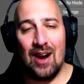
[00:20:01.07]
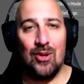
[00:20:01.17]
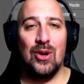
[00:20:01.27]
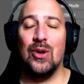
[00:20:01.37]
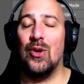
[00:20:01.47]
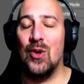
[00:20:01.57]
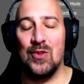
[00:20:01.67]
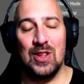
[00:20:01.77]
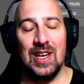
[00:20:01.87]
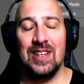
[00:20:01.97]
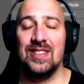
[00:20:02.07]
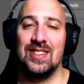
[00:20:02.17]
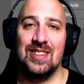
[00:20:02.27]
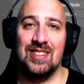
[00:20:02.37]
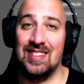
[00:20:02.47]
or overlays
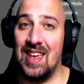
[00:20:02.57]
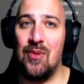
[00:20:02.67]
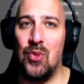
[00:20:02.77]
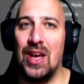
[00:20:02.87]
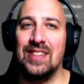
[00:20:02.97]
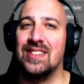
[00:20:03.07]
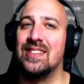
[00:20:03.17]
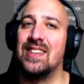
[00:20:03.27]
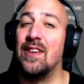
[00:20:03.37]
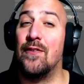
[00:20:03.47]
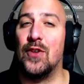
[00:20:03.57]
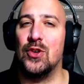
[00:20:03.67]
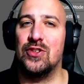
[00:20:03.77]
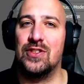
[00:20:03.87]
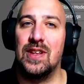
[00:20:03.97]
the same way since they
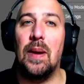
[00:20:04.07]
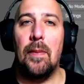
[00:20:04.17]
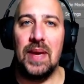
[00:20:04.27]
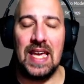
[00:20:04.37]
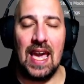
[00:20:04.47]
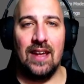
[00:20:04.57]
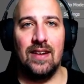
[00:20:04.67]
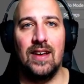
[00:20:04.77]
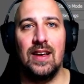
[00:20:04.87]
first began.